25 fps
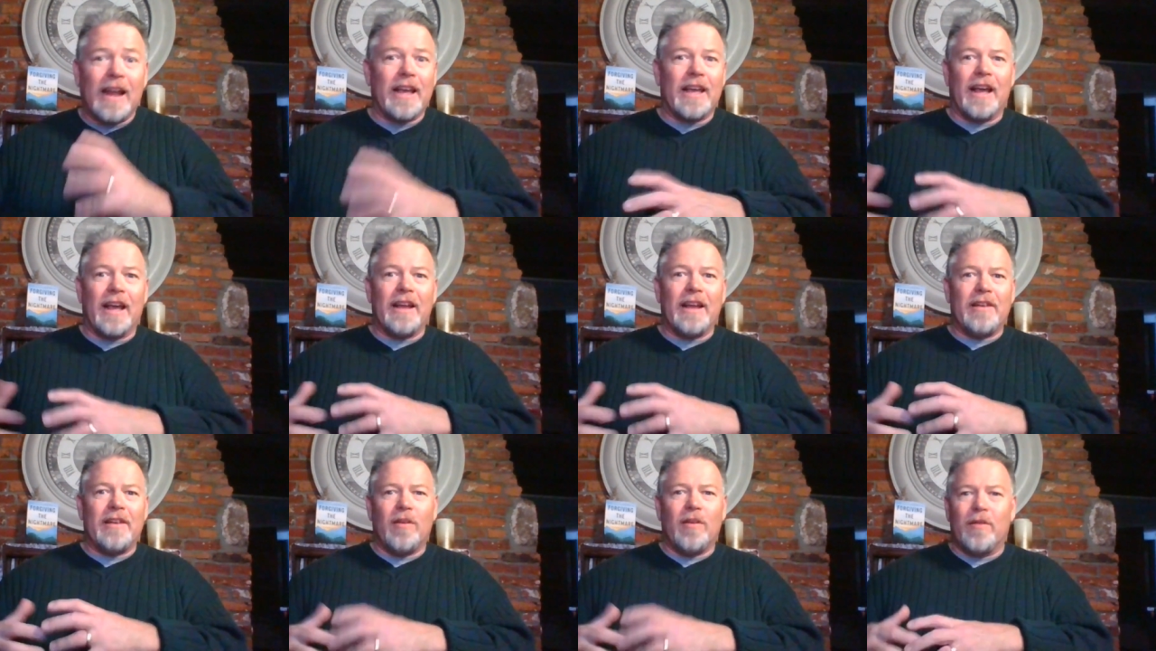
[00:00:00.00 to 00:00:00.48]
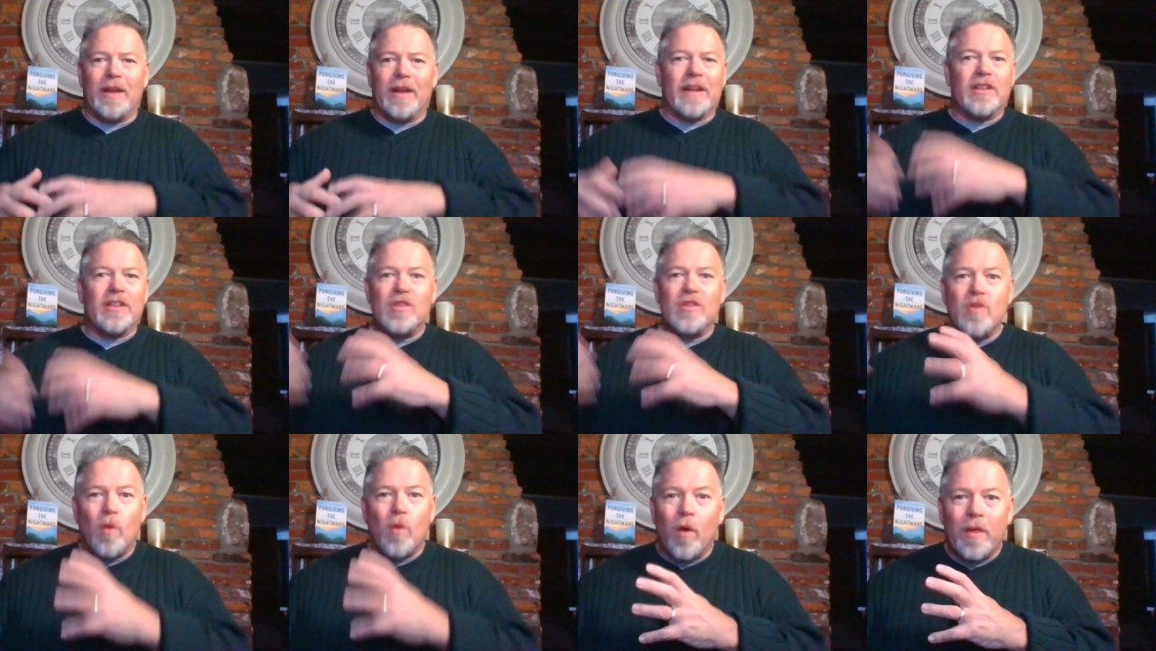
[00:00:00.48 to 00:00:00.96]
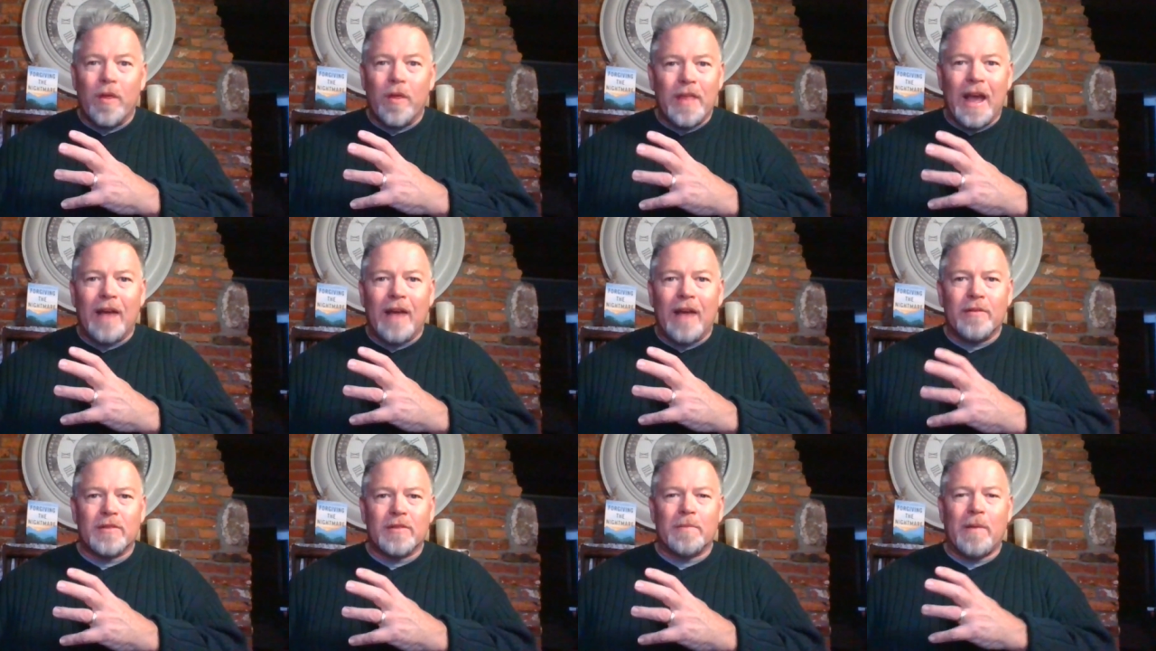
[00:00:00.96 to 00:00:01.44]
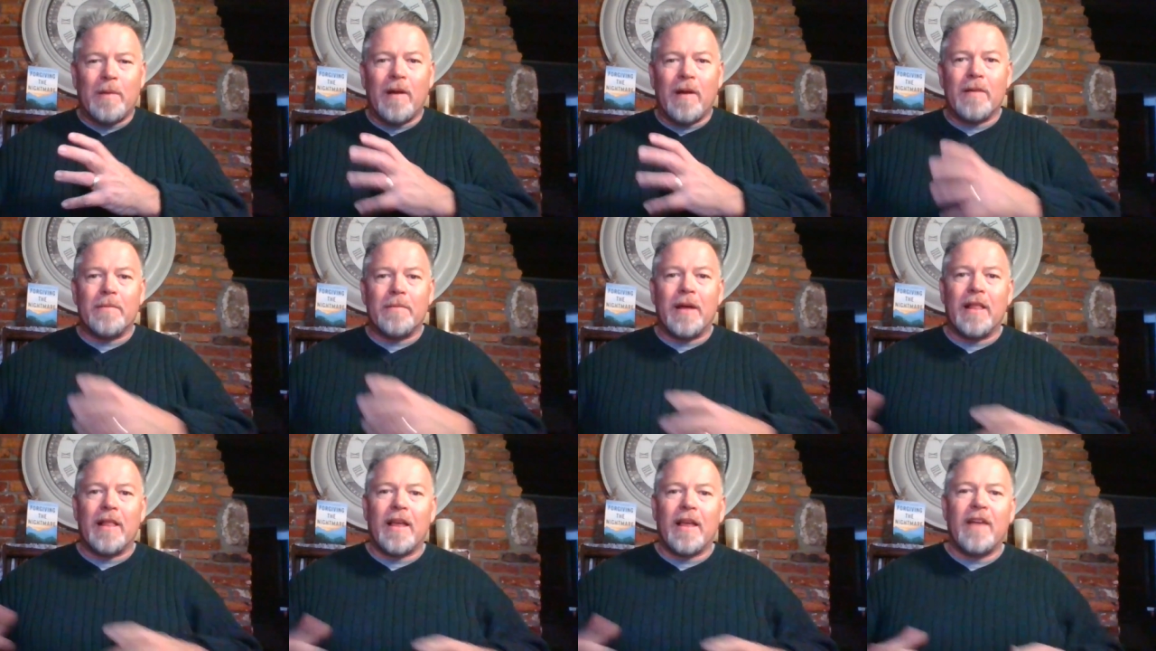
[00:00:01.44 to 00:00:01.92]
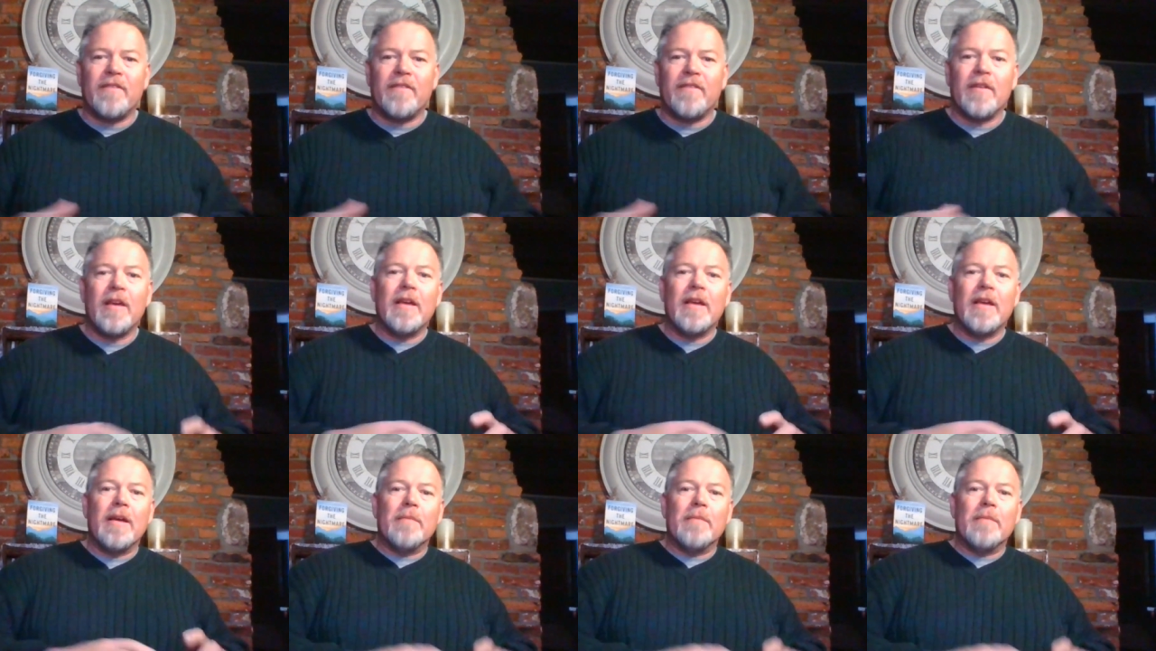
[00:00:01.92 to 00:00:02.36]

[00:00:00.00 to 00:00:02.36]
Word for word: I, I don't ignore yeah. that was a part of my life.